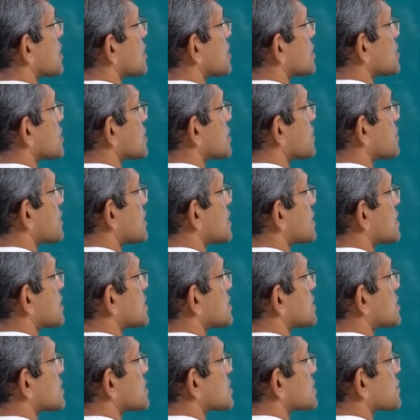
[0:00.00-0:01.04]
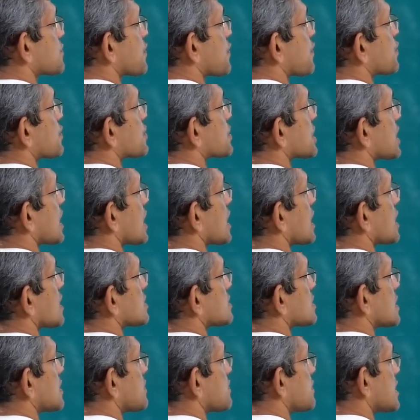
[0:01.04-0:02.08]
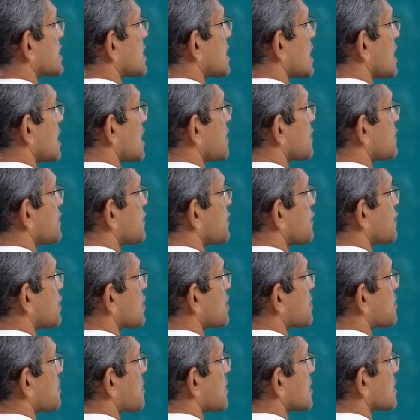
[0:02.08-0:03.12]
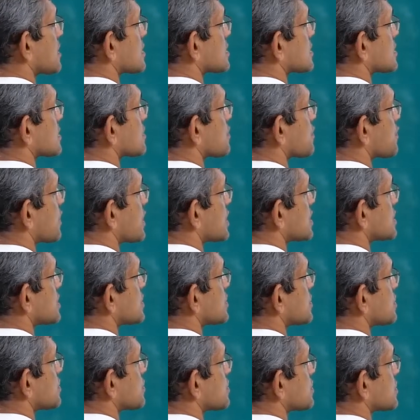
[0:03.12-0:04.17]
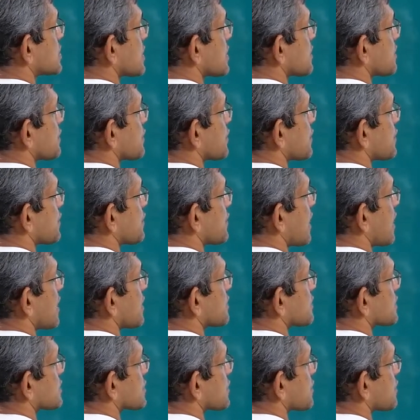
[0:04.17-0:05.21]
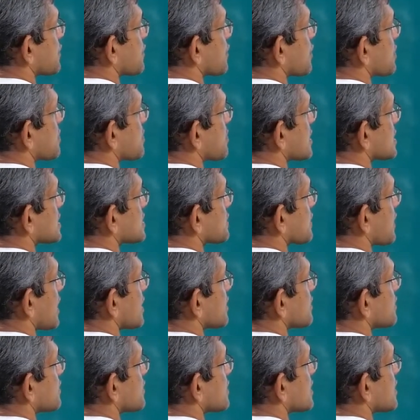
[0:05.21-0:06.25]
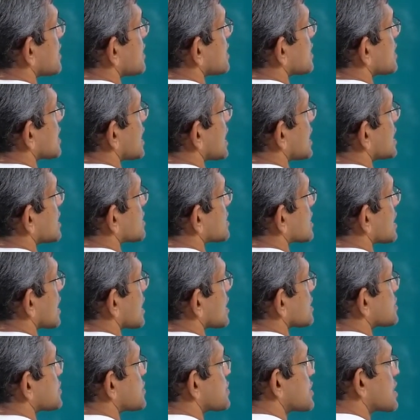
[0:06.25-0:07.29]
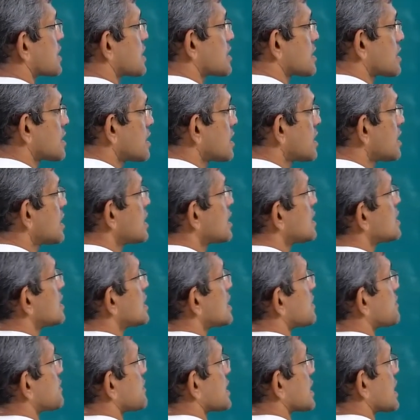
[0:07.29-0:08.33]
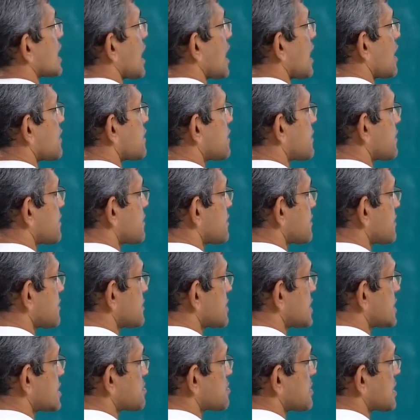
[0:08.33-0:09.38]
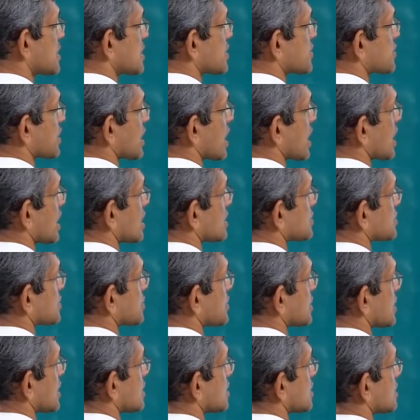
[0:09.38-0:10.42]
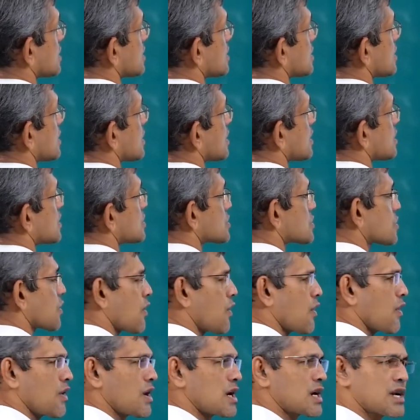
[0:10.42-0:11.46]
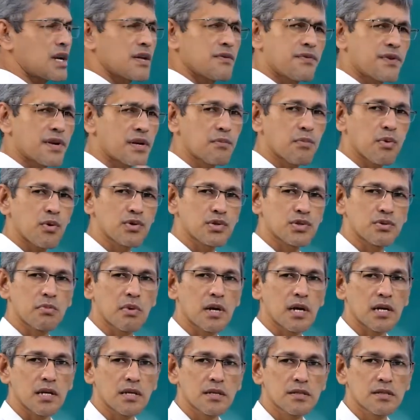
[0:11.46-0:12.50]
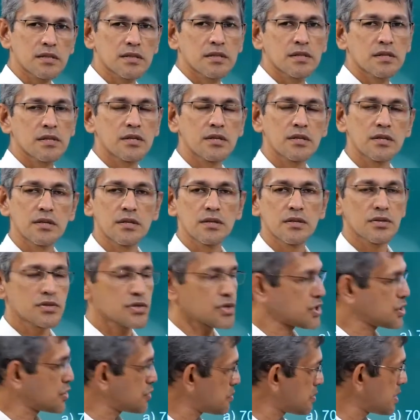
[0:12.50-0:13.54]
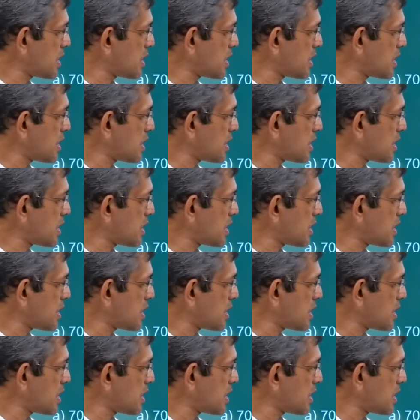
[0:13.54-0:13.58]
this 4 triangles, then we have 4 plus 1, 2, 3, 4, 5. So 4 plus 5, 9 triangles together. Then we have these many triangles together. So all different possibilities. So you